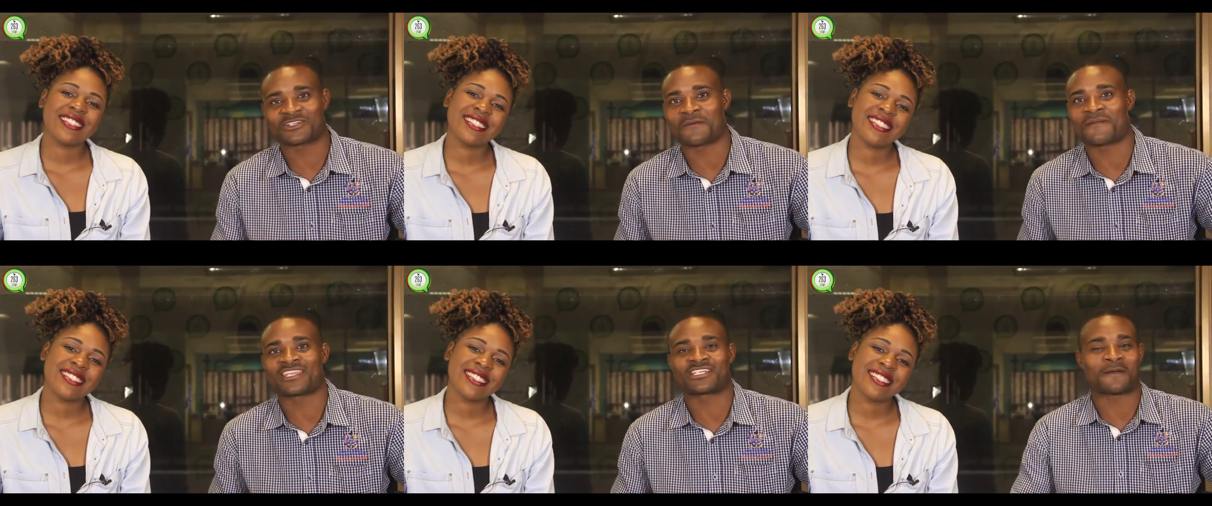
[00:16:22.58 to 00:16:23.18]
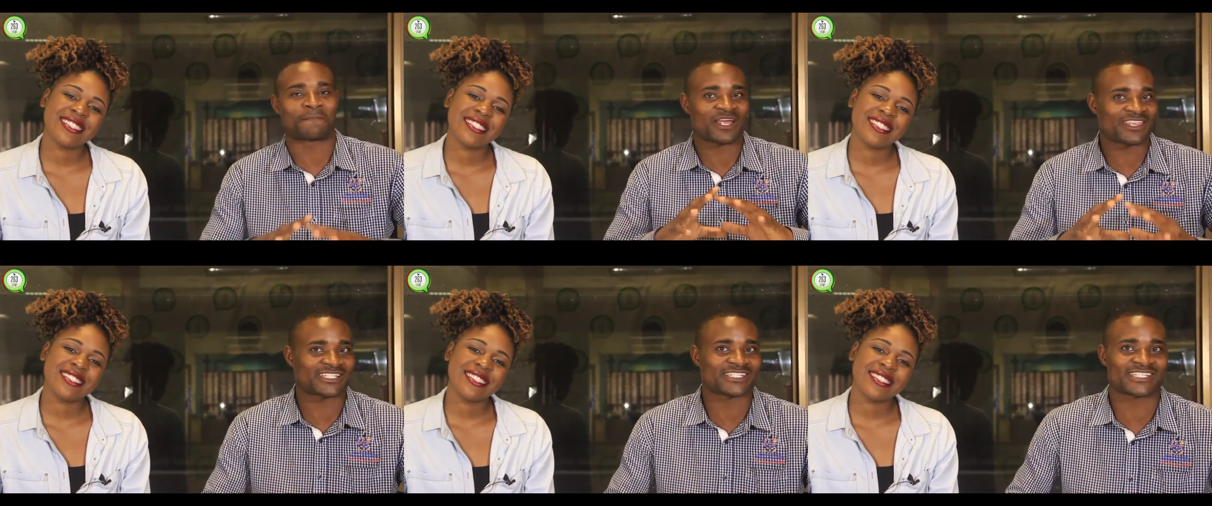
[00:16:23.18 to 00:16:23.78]
Speaker 1: and our mothers, our
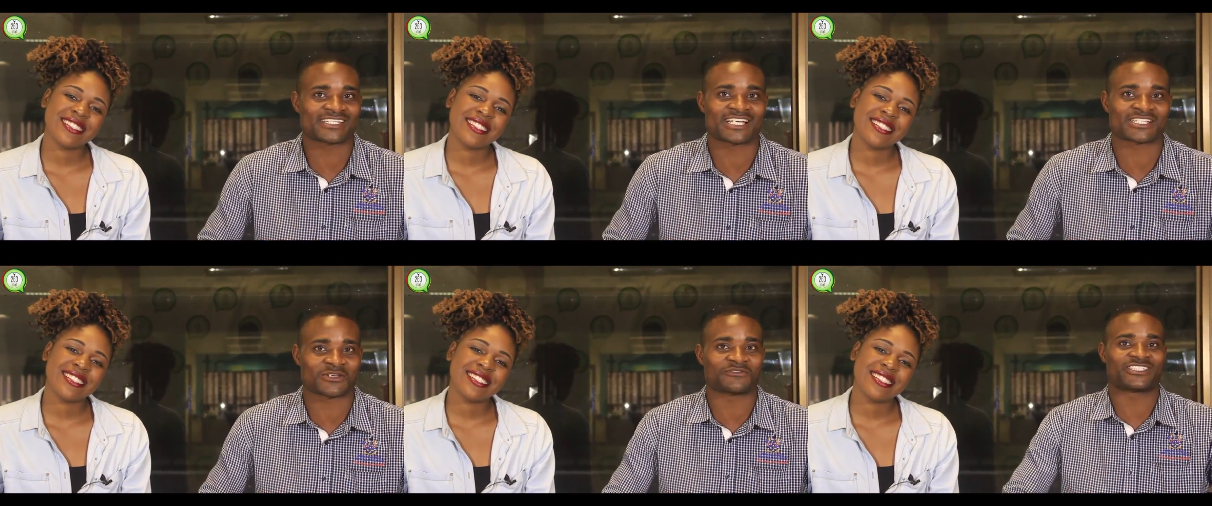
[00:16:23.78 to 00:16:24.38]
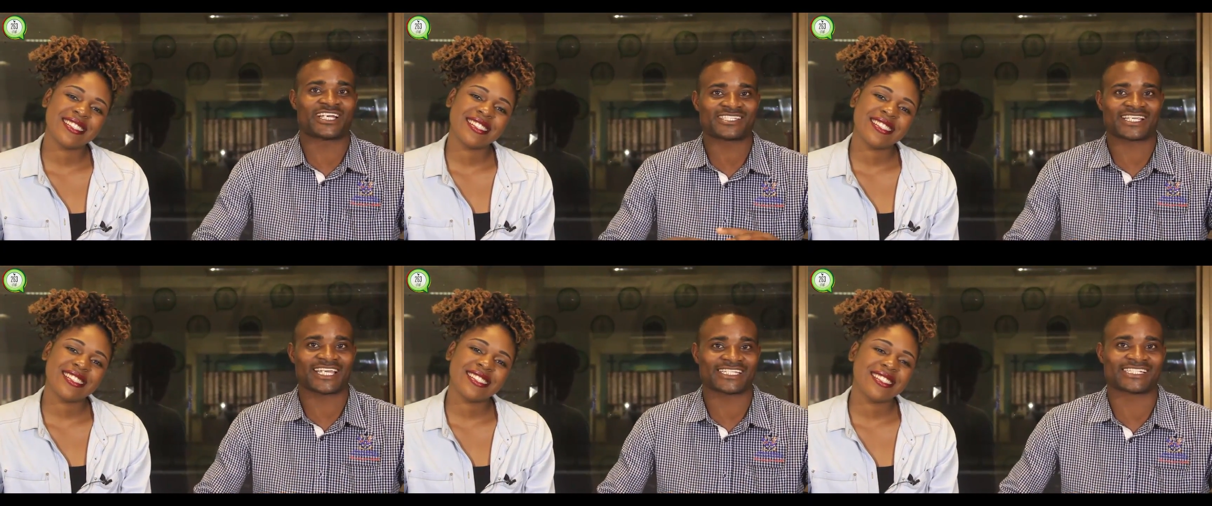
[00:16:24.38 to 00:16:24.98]
brothers and sisters, you have
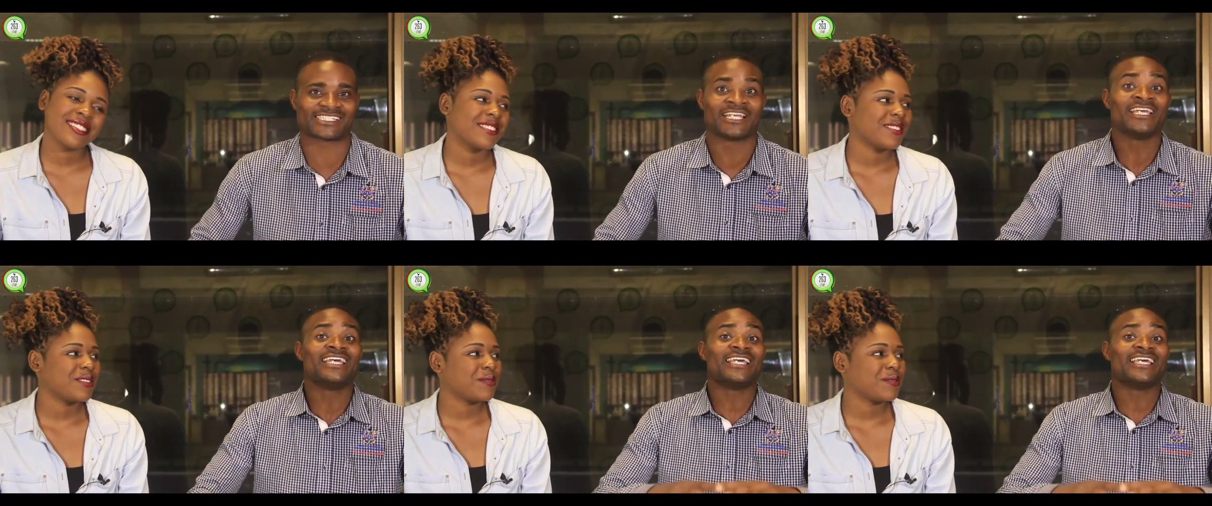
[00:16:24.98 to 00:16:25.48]
just heard it.